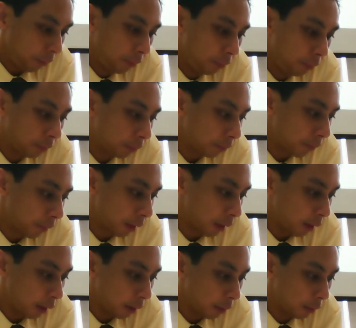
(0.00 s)

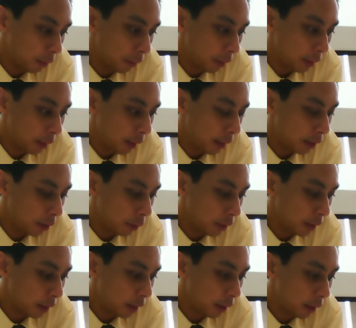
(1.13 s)
The next
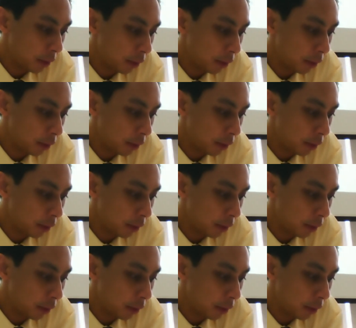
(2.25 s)
question is